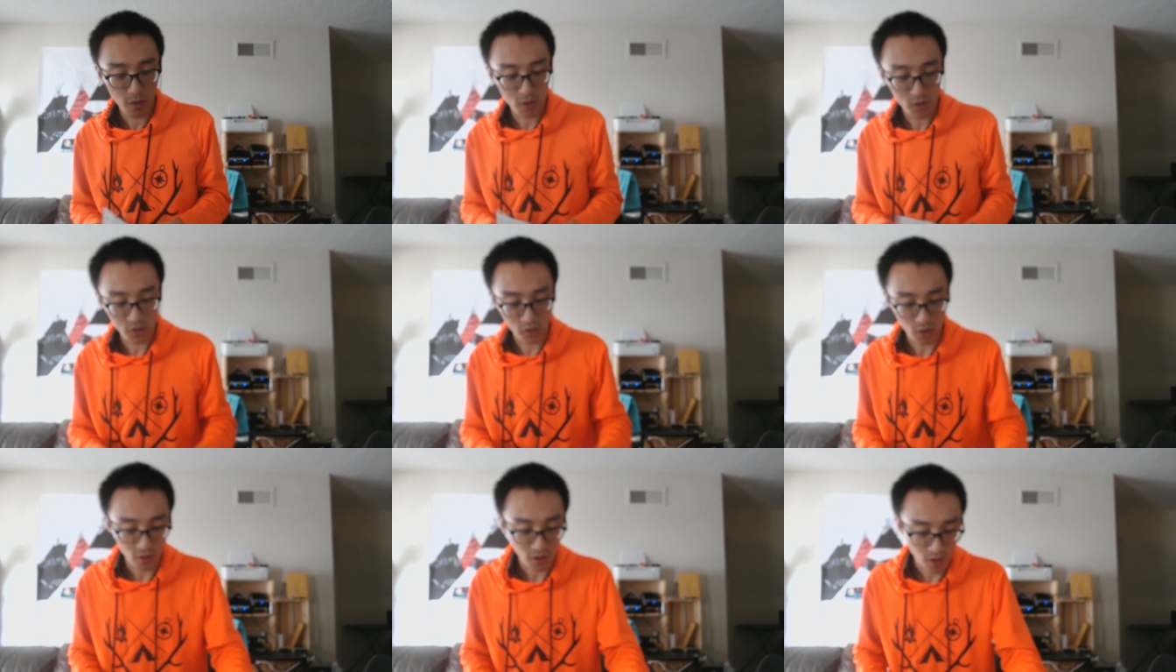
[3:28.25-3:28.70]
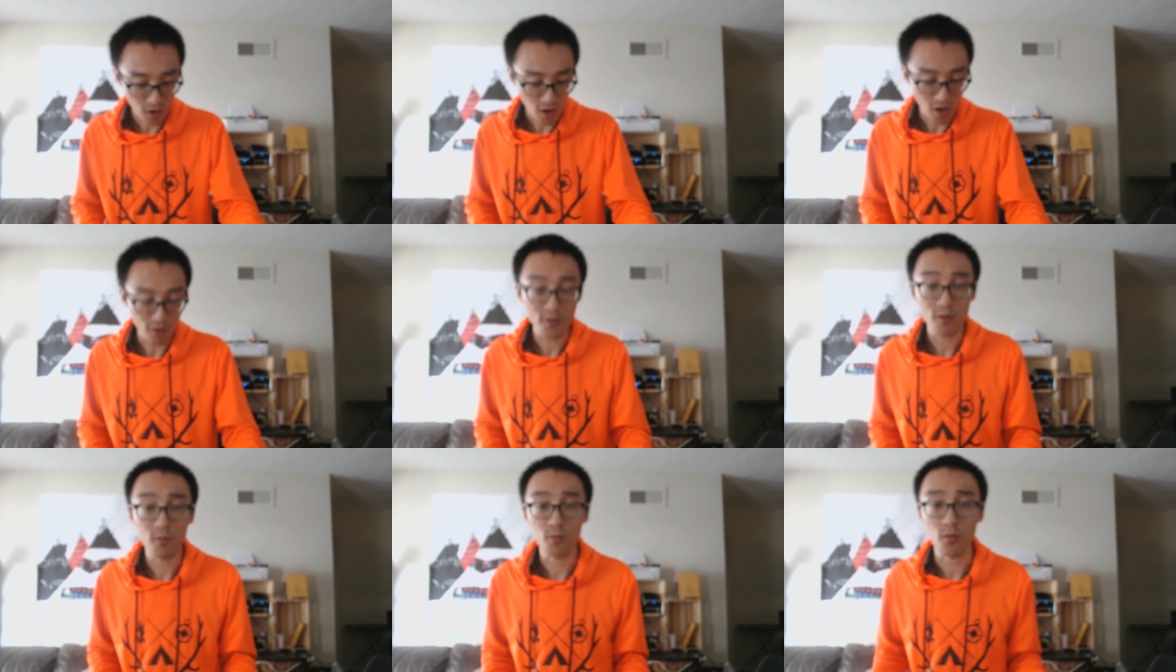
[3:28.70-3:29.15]
start a
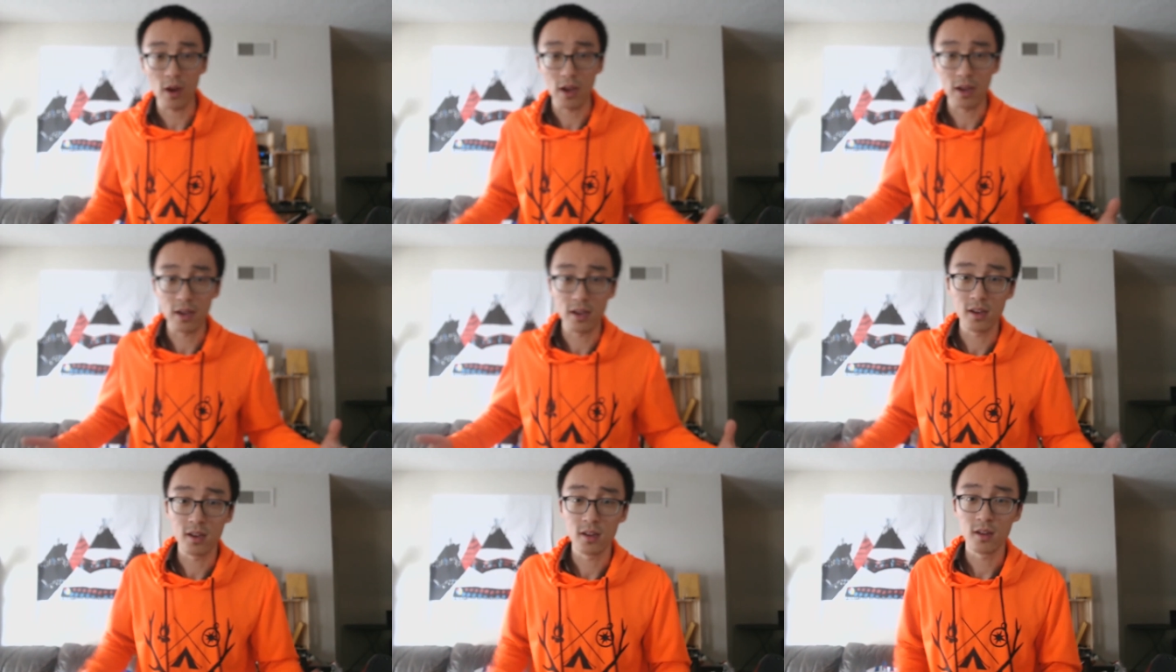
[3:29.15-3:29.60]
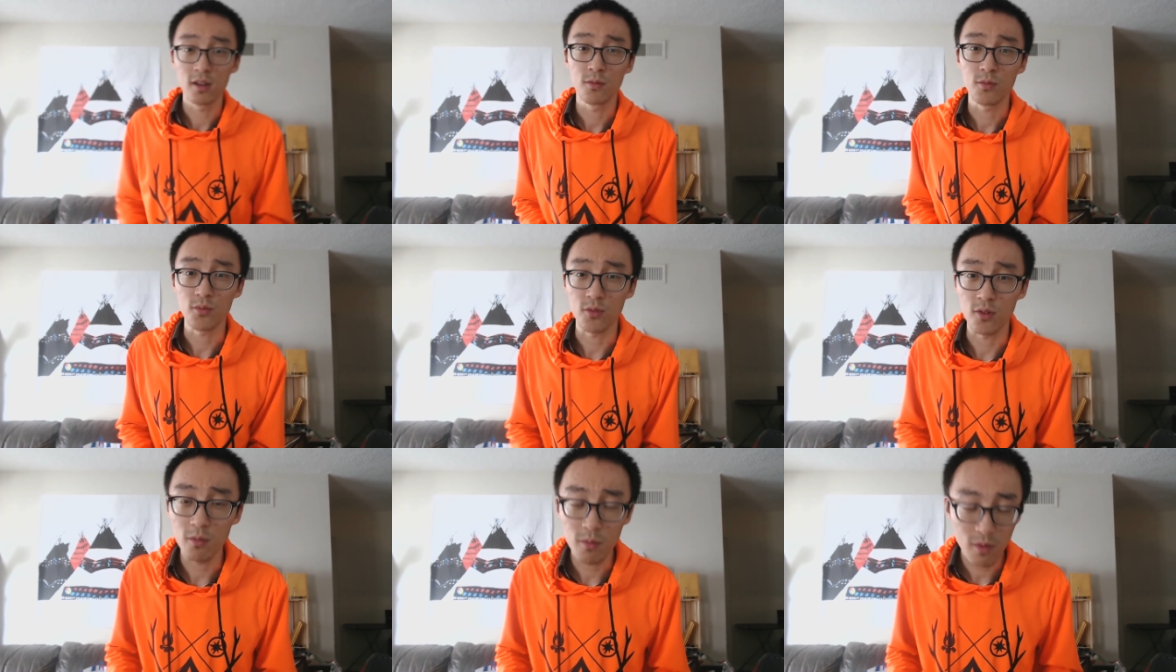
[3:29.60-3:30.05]
coffee brand.
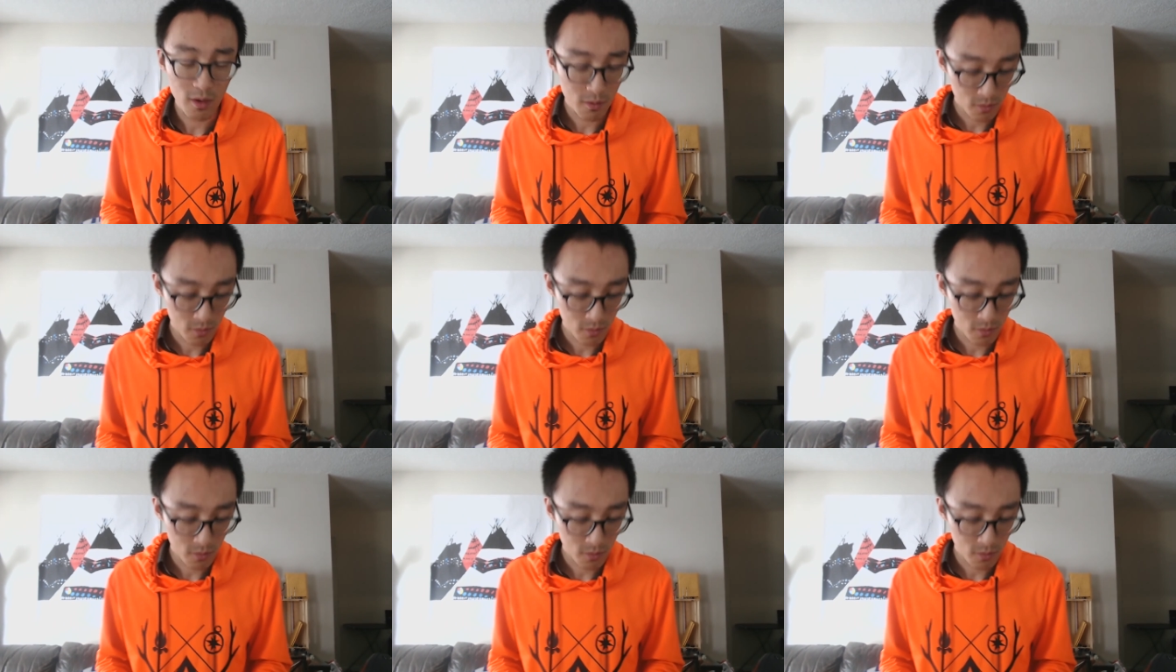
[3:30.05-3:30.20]
Premium